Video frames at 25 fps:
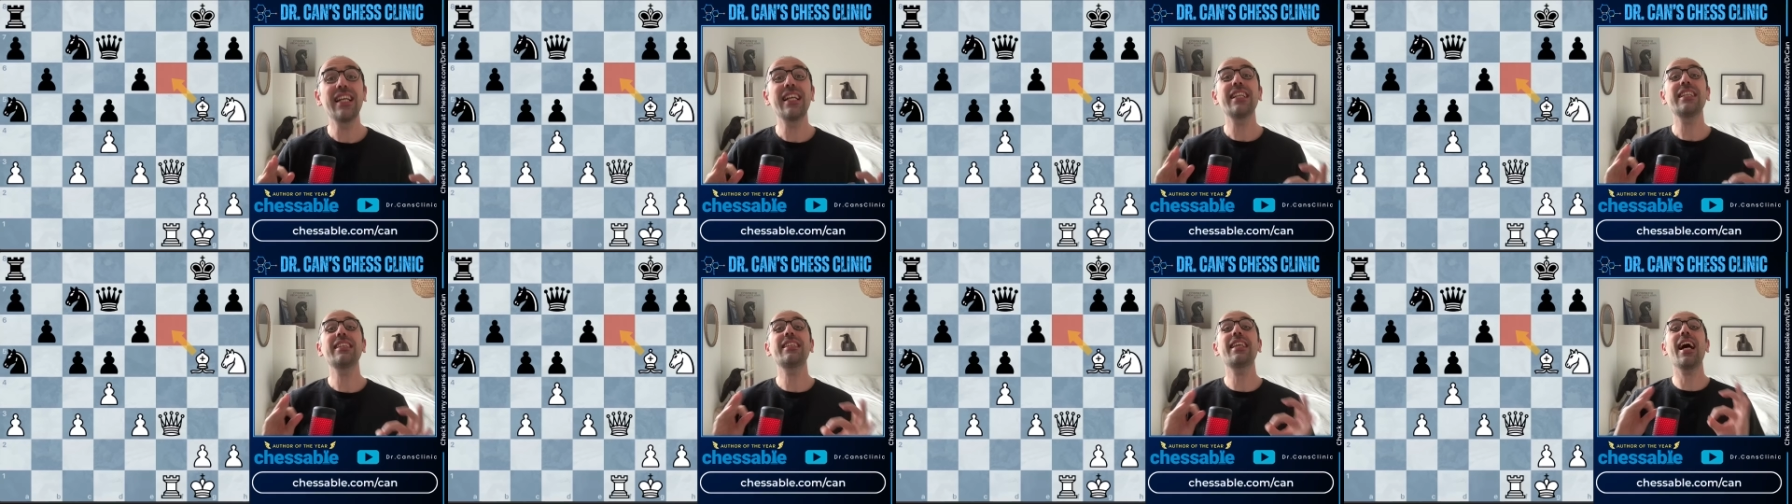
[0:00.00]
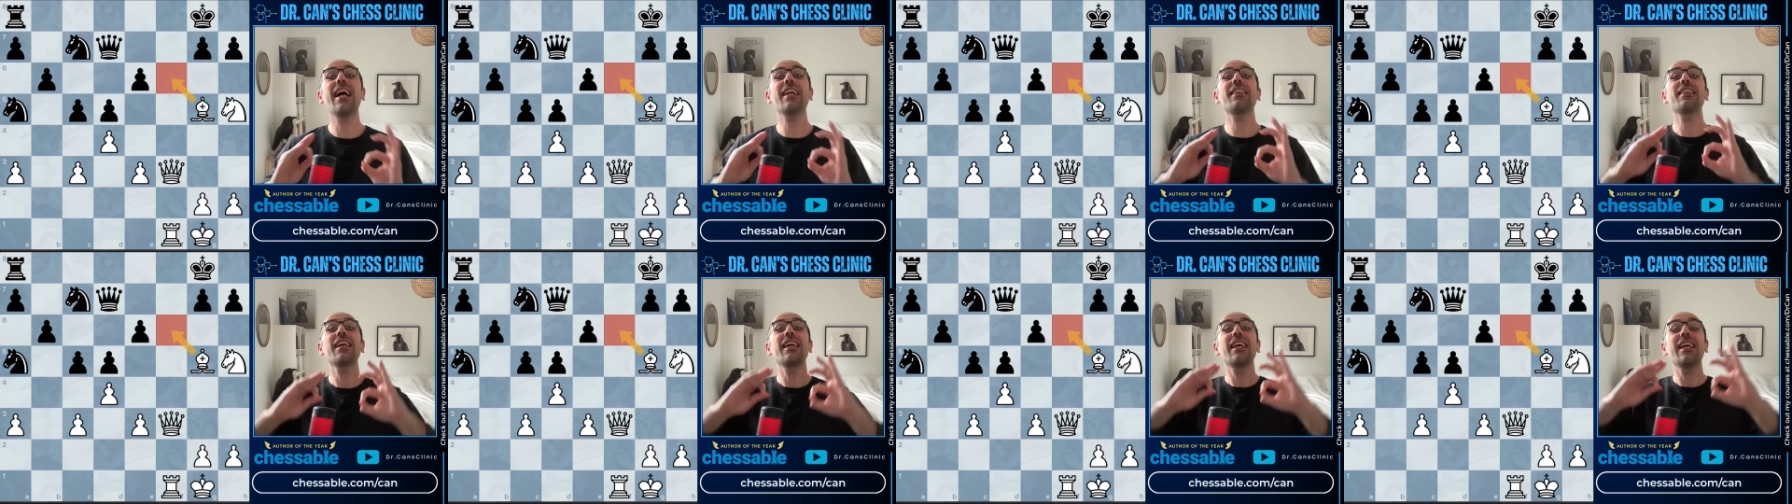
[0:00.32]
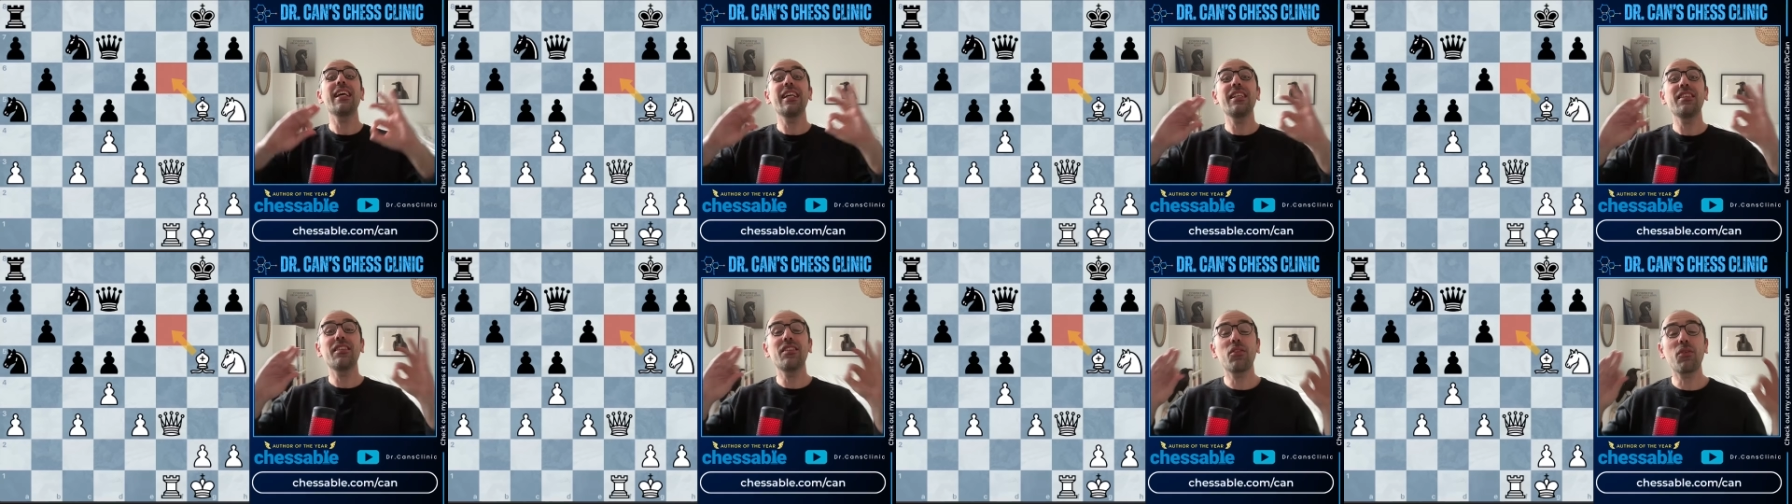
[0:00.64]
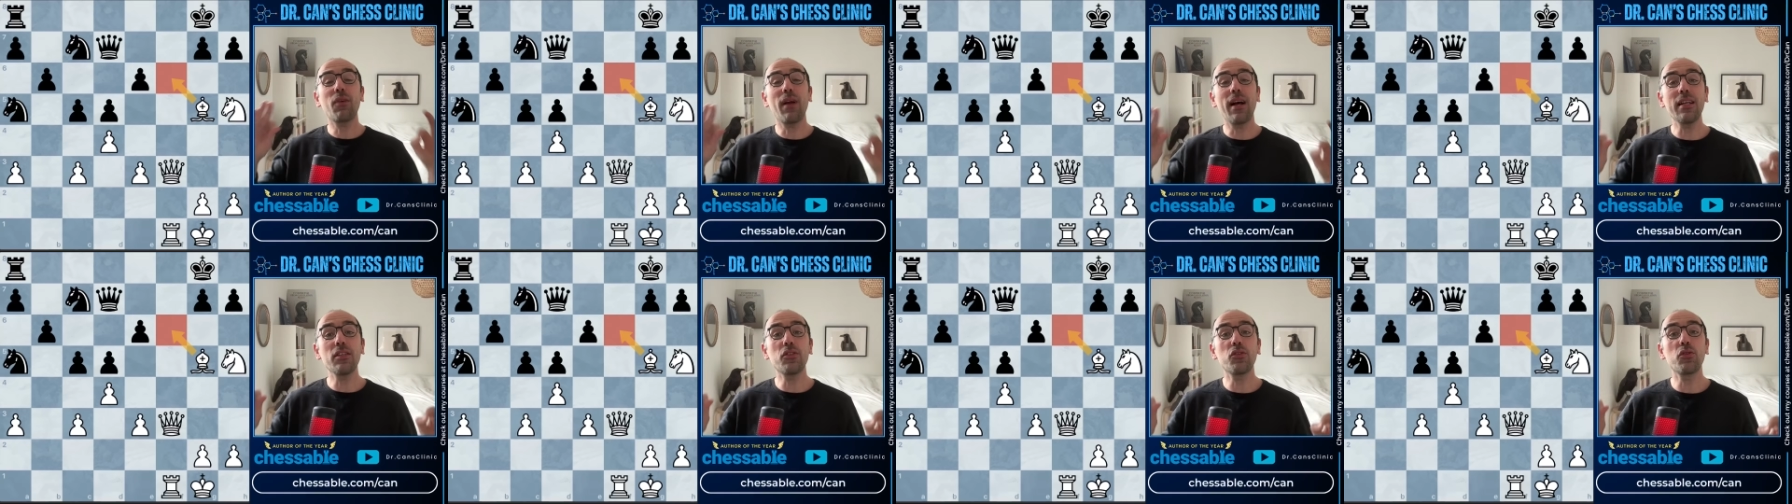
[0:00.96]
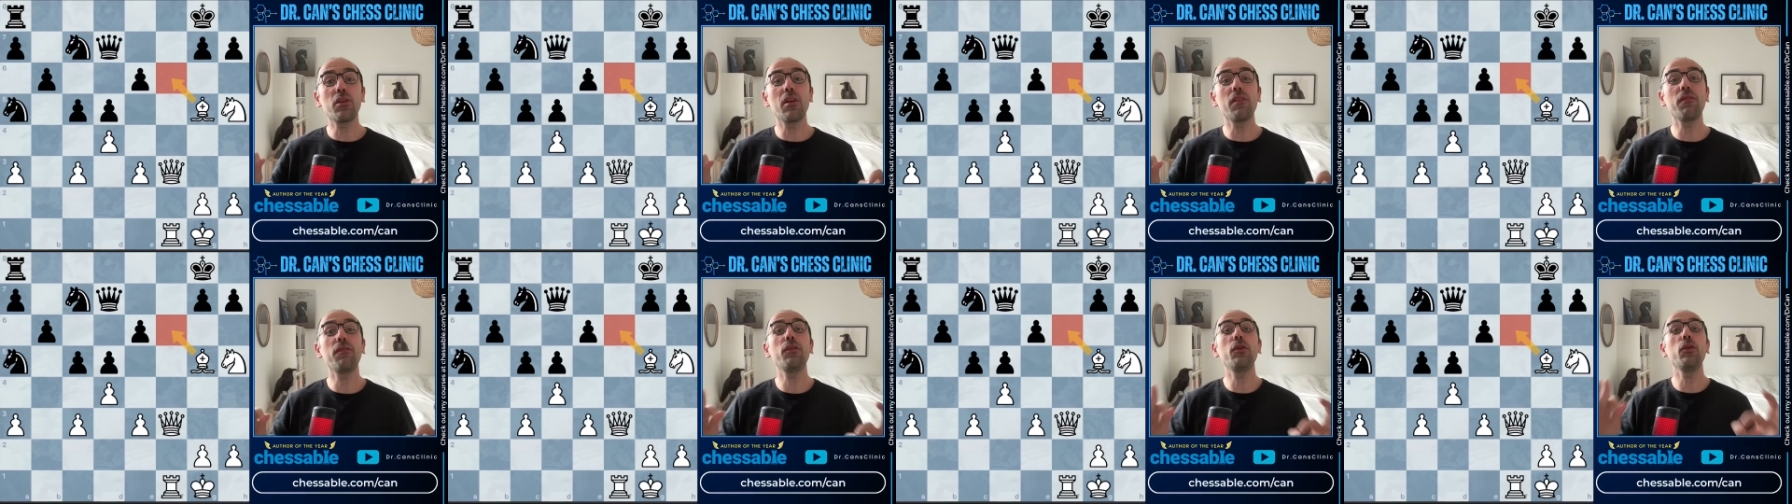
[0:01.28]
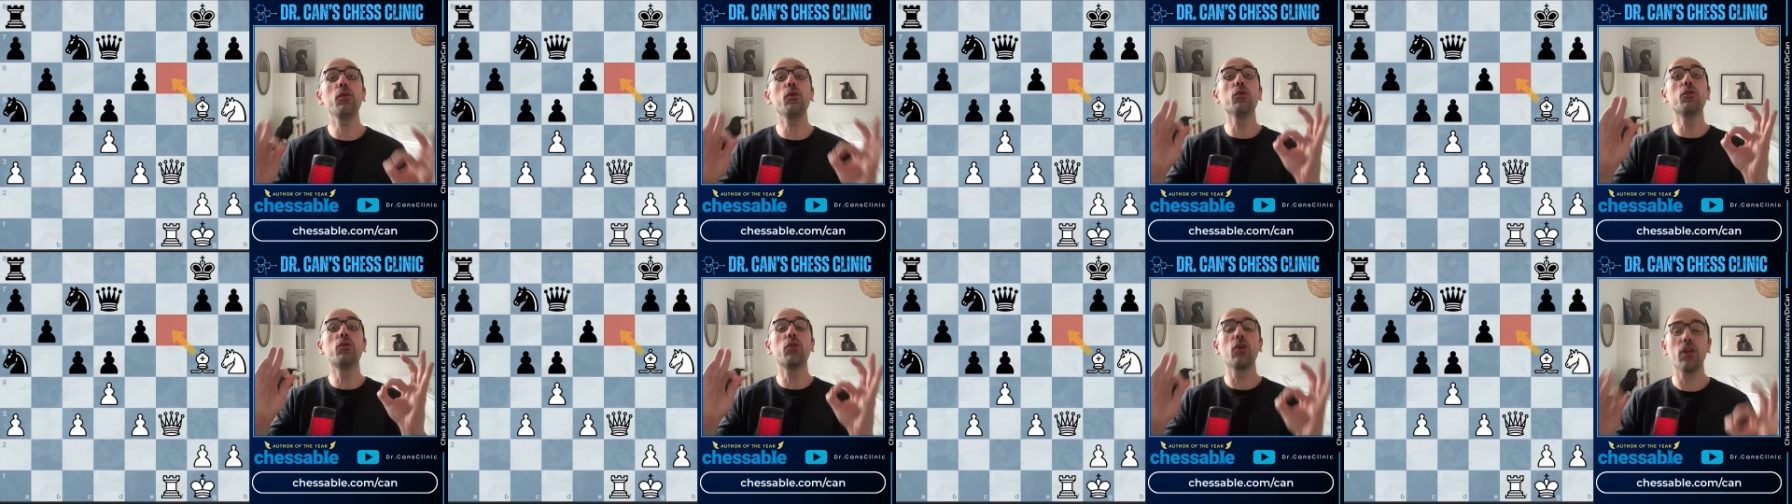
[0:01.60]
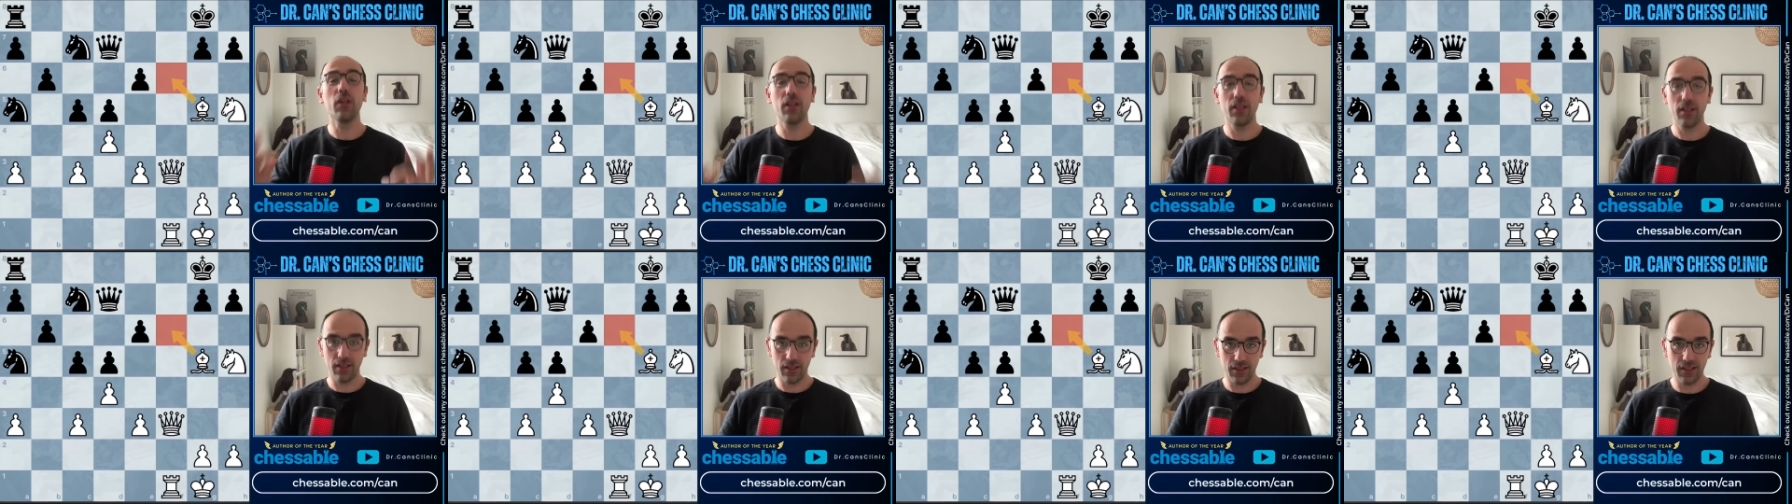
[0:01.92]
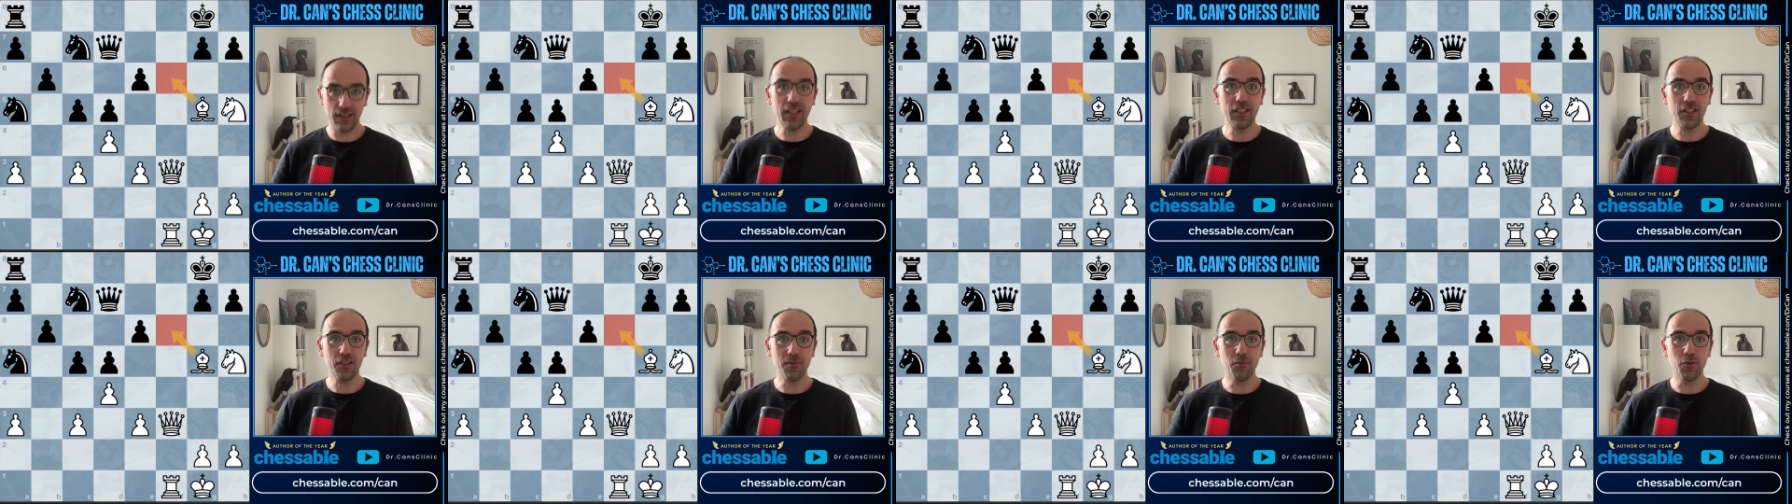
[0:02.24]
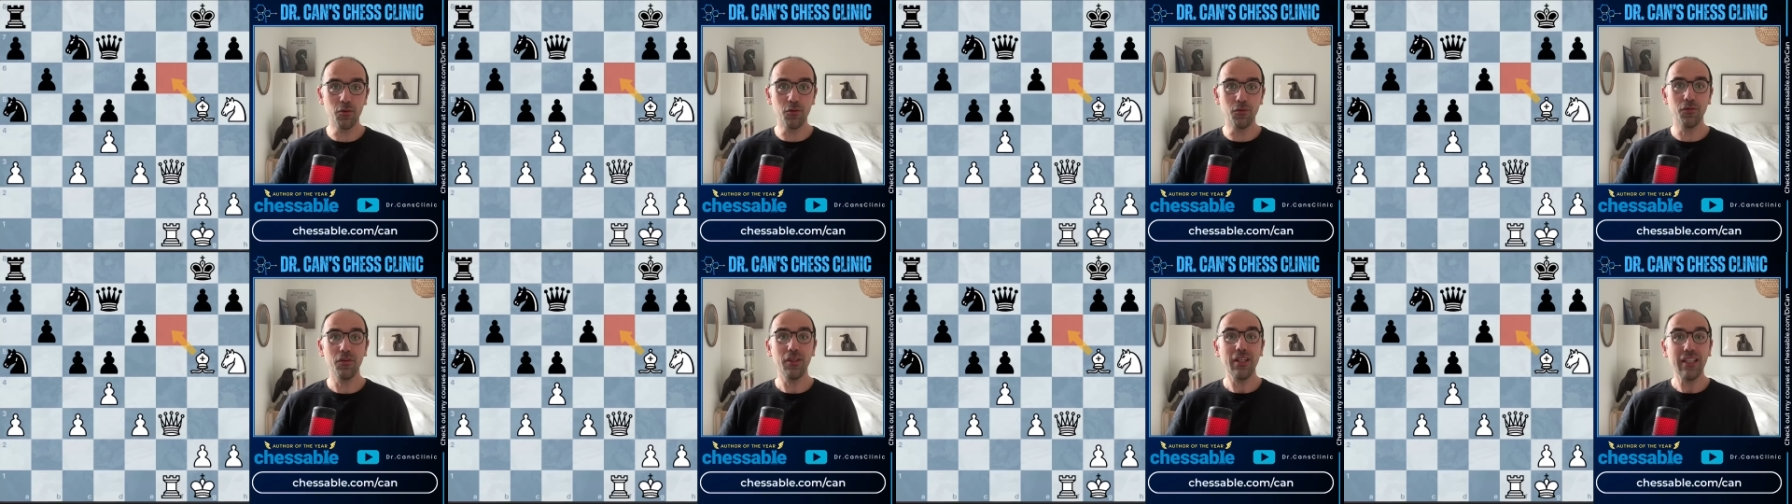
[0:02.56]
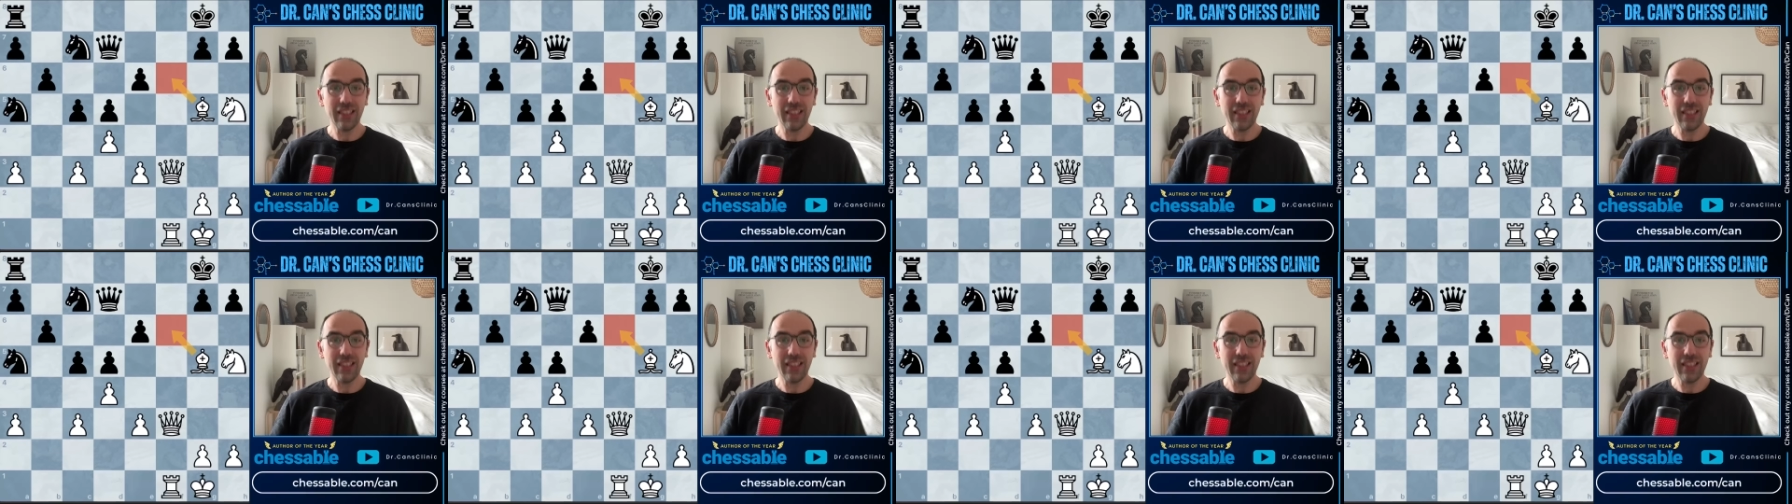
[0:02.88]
that tries to refute this move.